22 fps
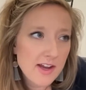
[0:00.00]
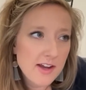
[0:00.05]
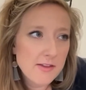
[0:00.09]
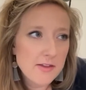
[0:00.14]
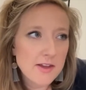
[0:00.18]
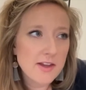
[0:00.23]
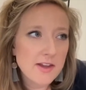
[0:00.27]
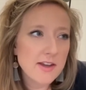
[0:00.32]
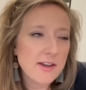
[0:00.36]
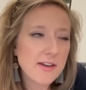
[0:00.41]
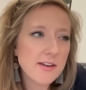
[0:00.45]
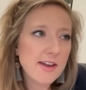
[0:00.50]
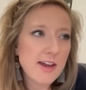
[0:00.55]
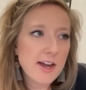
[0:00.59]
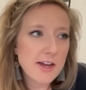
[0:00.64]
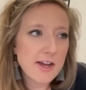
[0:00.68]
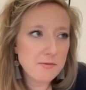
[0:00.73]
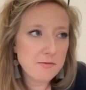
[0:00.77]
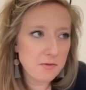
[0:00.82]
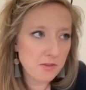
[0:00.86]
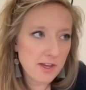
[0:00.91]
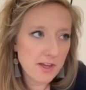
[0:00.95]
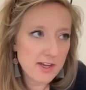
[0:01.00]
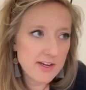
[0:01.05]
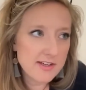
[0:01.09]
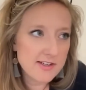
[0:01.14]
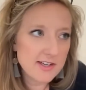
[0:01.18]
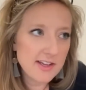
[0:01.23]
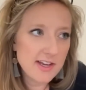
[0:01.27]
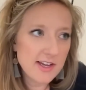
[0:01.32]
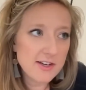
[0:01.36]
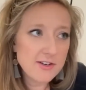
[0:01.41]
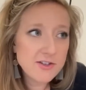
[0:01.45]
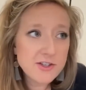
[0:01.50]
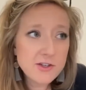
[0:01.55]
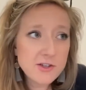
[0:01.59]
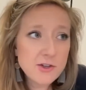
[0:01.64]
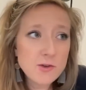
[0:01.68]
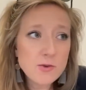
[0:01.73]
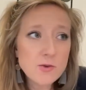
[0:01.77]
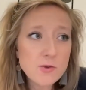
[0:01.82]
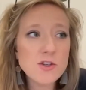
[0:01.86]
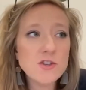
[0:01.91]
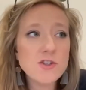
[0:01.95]
And then, kind of related to that,
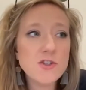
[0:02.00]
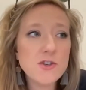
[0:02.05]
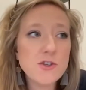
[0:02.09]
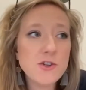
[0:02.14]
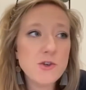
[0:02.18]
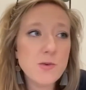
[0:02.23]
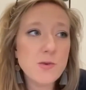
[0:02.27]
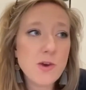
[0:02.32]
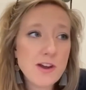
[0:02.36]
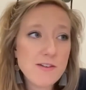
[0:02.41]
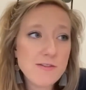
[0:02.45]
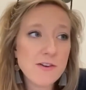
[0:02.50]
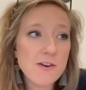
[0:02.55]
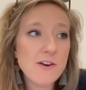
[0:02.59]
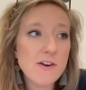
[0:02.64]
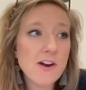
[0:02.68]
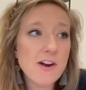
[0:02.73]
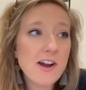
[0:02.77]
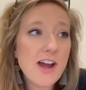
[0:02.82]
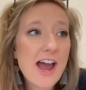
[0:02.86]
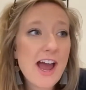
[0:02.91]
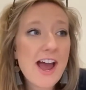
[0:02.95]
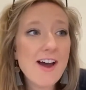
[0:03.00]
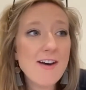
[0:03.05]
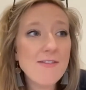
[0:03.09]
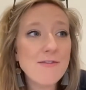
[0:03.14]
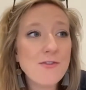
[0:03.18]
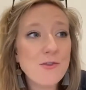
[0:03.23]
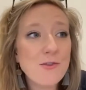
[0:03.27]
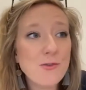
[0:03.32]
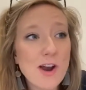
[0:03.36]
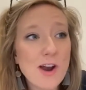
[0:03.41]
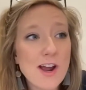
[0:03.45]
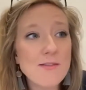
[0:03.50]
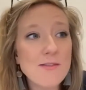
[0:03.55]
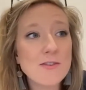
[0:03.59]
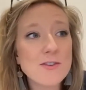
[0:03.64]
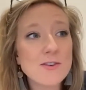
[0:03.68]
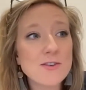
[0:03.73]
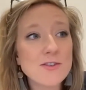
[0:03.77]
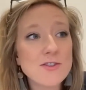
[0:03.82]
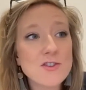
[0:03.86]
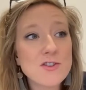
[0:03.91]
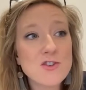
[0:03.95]
too, do you ever have
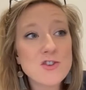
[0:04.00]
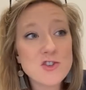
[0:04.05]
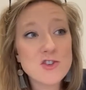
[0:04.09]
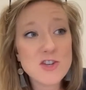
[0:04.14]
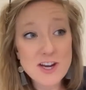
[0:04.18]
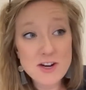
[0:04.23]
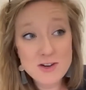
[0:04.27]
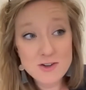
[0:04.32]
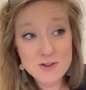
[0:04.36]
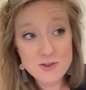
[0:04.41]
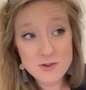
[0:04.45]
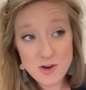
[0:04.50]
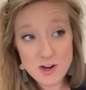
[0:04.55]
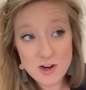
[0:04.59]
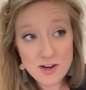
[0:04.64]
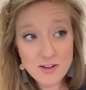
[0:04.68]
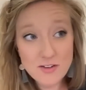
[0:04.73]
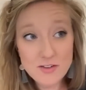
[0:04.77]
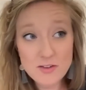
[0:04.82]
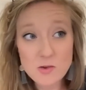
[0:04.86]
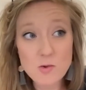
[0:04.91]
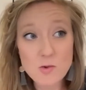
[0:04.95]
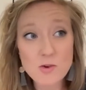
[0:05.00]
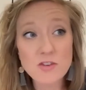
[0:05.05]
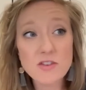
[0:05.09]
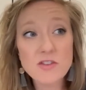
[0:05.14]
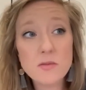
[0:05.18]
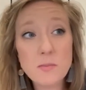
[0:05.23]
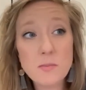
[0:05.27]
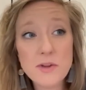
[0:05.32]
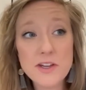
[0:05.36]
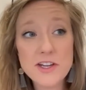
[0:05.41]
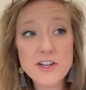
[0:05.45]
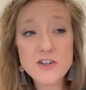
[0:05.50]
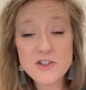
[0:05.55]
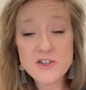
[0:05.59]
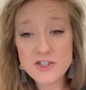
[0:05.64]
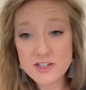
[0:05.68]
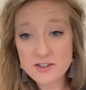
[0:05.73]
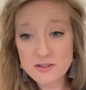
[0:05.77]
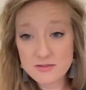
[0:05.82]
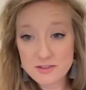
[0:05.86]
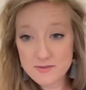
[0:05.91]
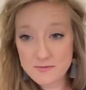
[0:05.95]
drivers share trucks or split
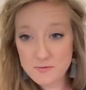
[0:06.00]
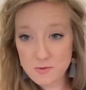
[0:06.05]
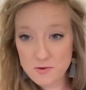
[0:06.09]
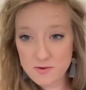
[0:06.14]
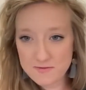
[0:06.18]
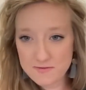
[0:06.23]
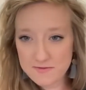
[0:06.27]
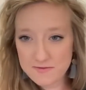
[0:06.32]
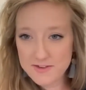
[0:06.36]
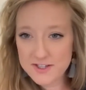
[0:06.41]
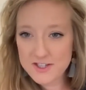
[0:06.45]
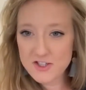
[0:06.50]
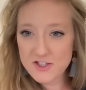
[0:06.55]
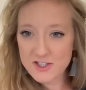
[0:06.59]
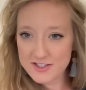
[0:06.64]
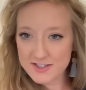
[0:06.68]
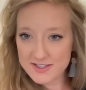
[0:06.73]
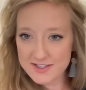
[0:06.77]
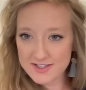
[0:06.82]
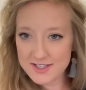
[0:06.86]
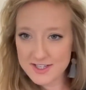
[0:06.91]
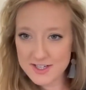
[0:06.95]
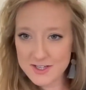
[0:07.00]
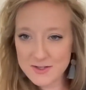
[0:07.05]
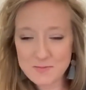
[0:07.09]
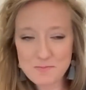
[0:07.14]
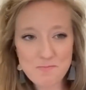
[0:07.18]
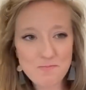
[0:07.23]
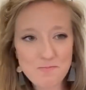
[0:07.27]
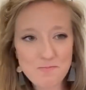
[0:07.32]
shifts for efficiency?